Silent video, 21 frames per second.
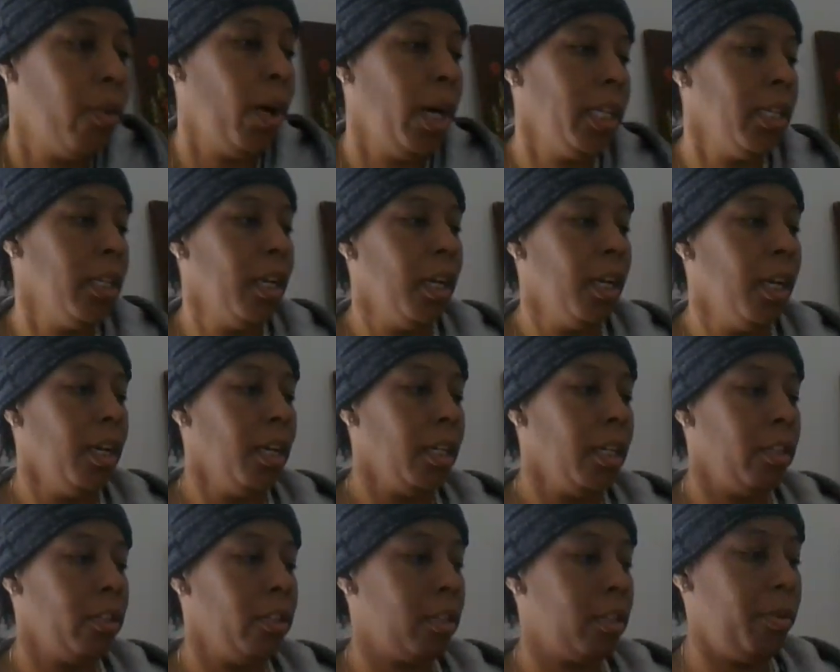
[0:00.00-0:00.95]
What?
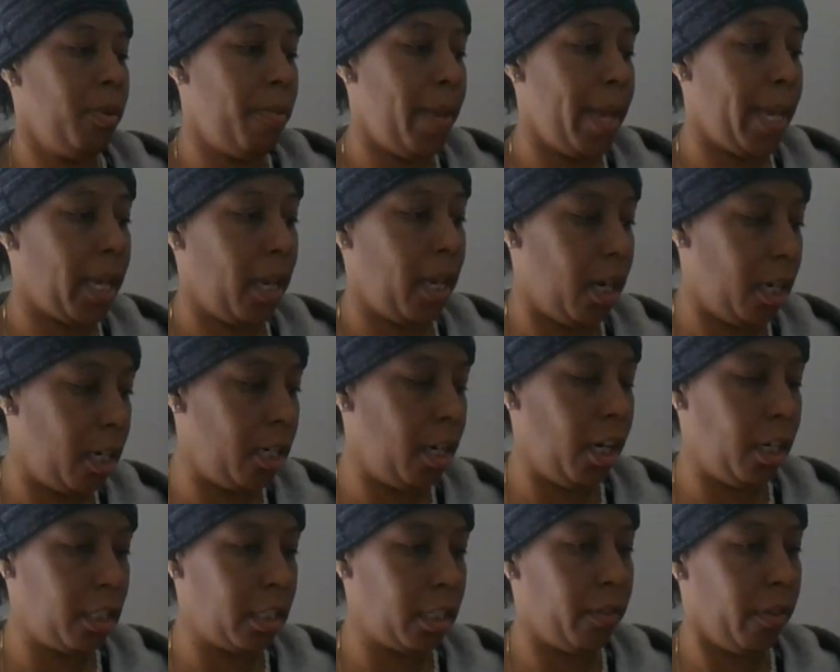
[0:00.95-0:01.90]
You should be making a hundred
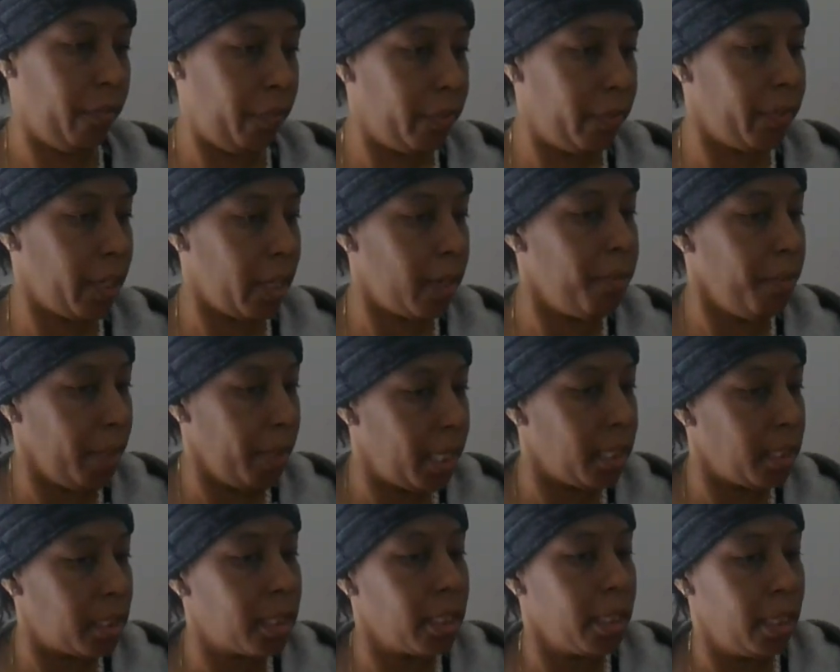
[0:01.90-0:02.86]
dollars every fifteen
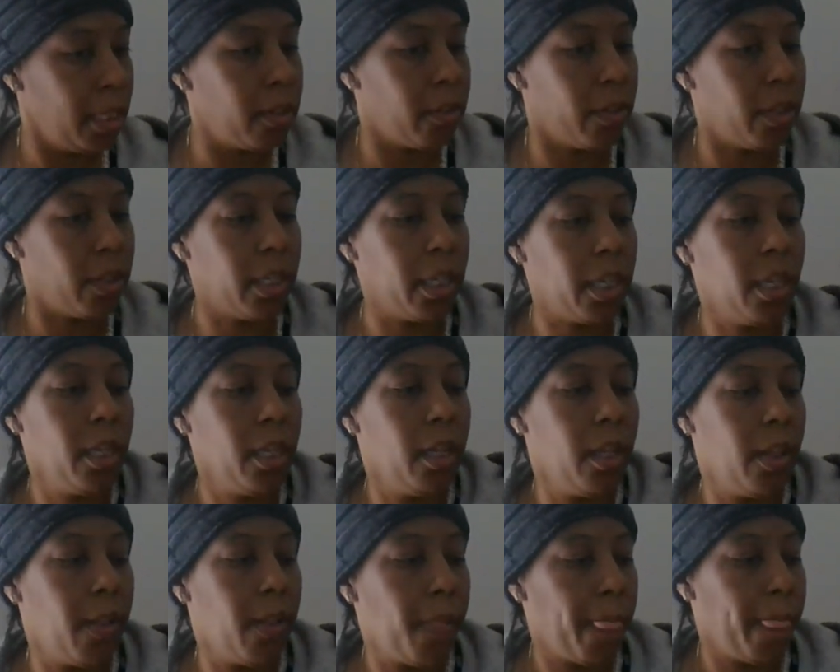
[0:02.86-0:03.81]
minutes, literally,
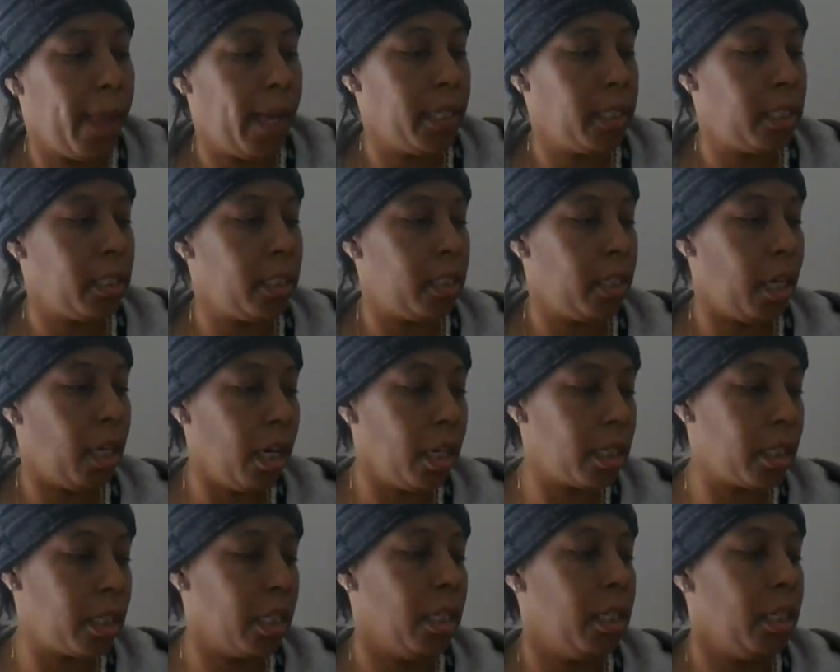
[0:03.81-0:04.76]
as a
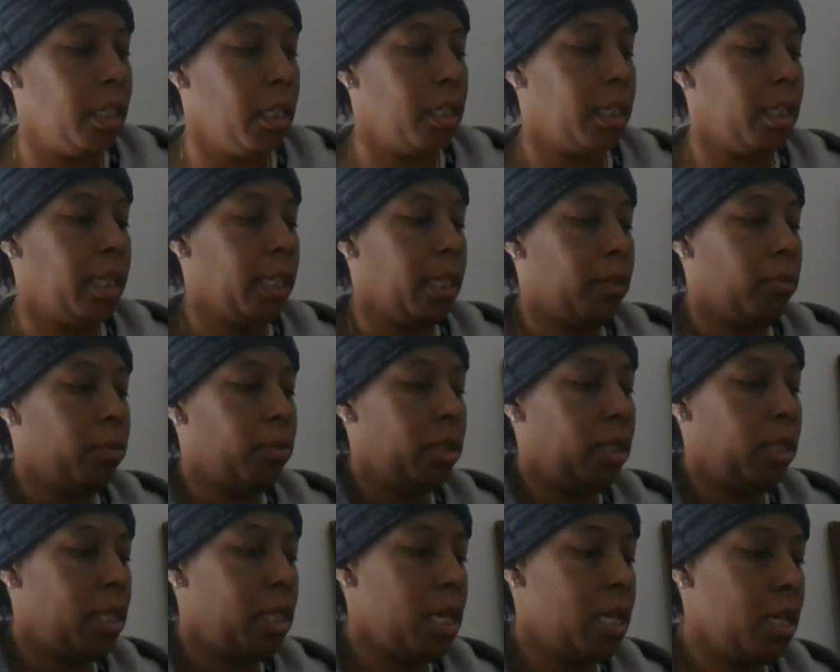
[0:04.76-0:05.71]
doctor. Like,
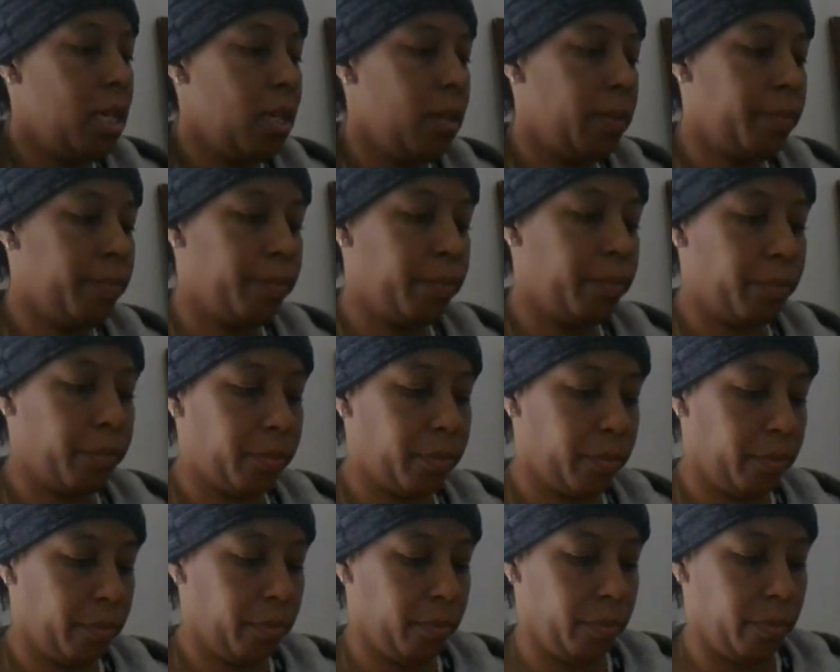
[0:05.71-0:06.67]
really?
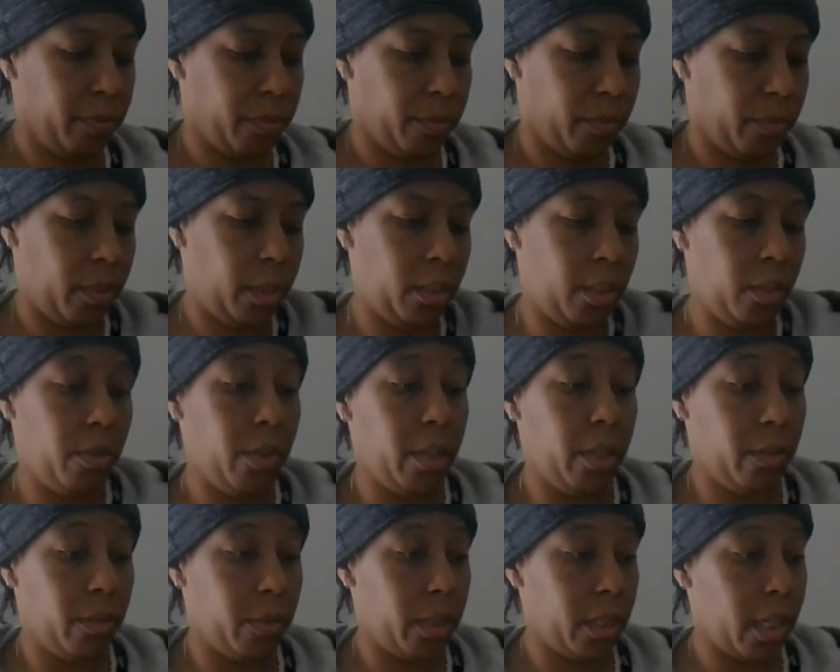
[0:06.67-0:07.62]
Especially when
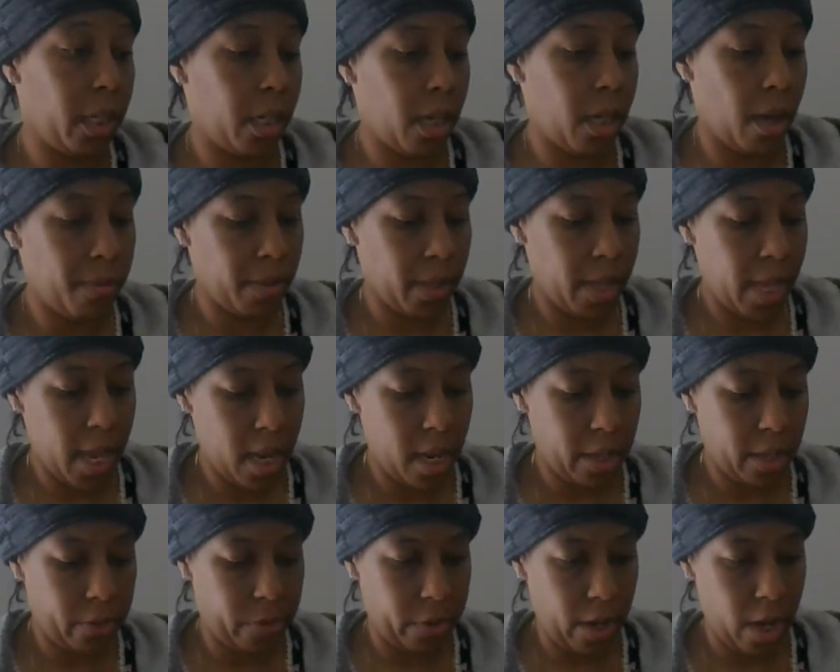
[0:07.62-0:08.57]
you're working
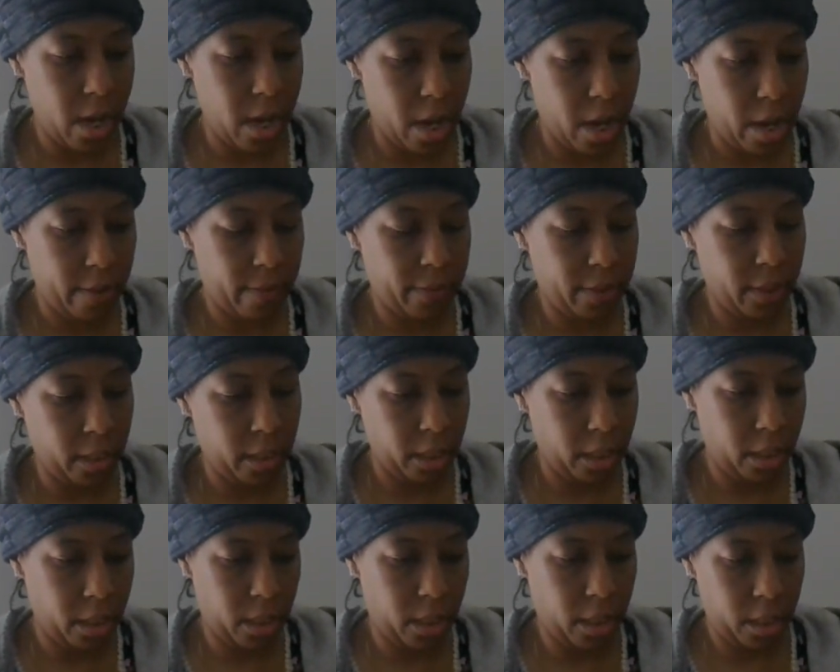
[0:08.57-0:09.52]
complicated stuff. This
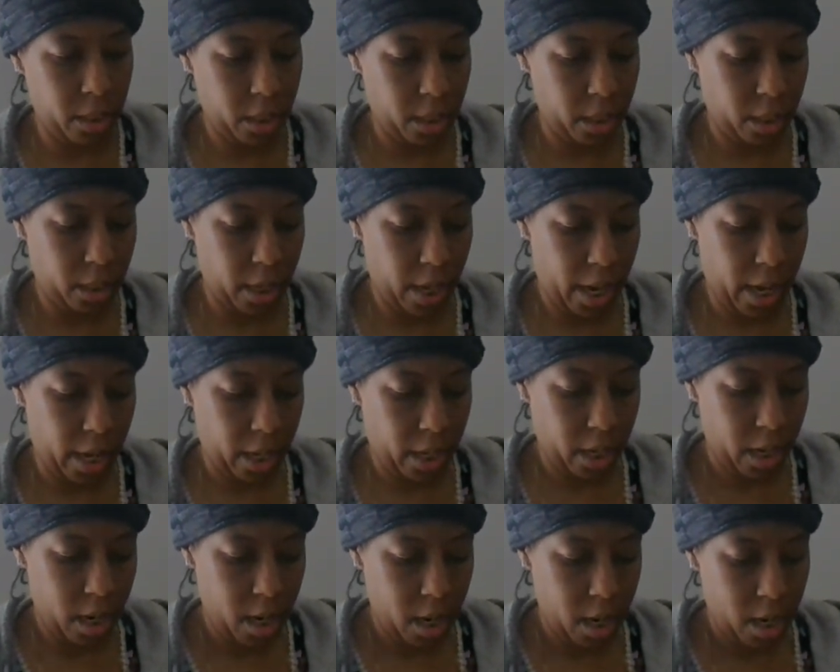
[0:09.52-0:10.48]
isn't just like
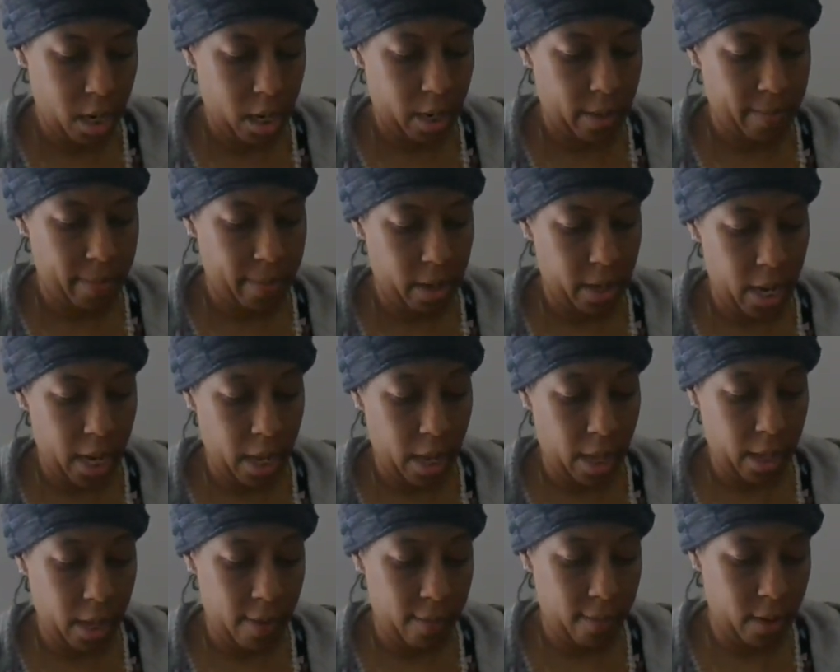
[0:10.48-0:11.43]
I'm gonna take
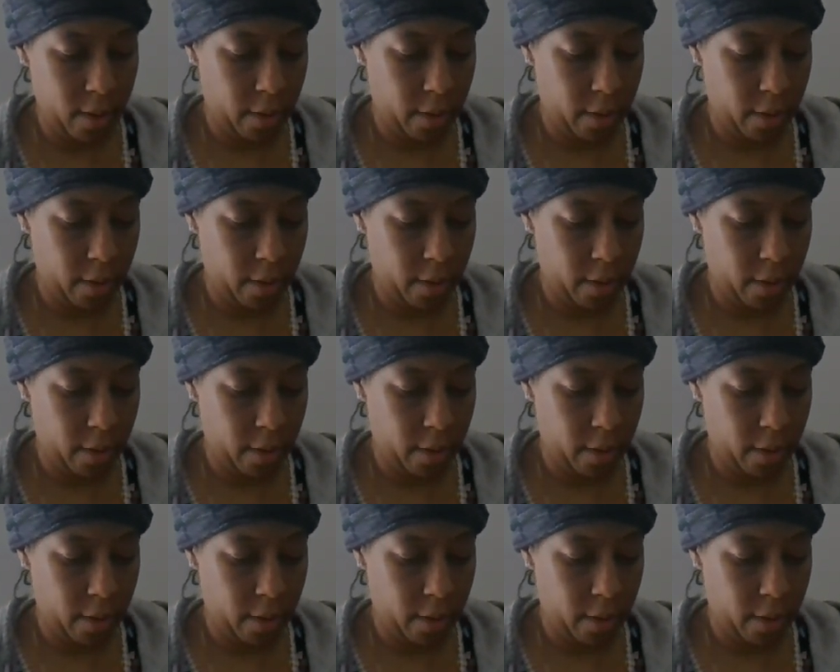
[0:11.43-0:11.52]
like even